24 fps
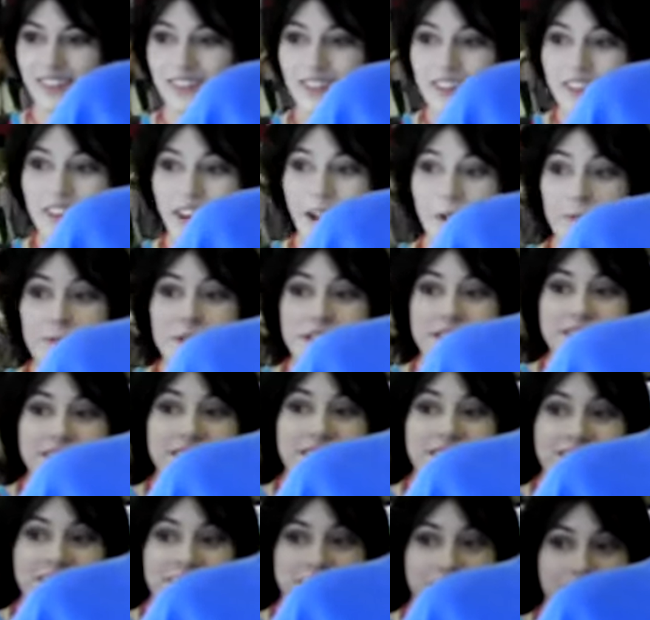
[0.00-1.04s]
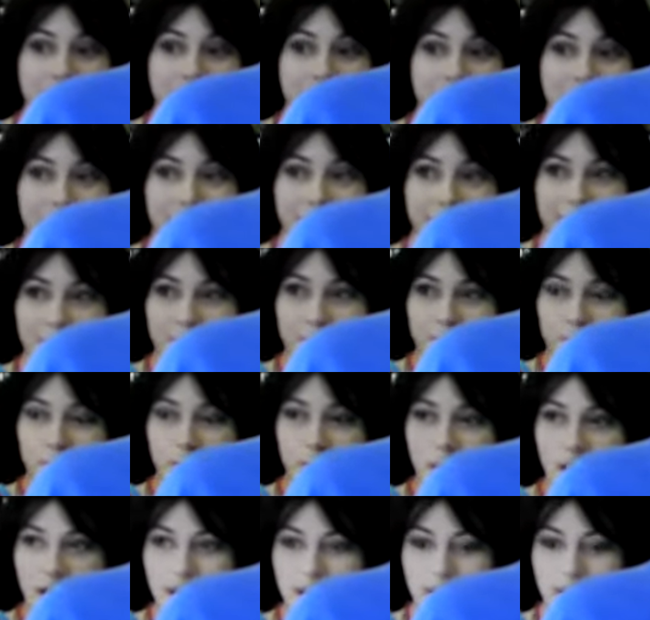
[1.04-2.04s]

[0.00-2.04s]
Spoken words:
[no speech]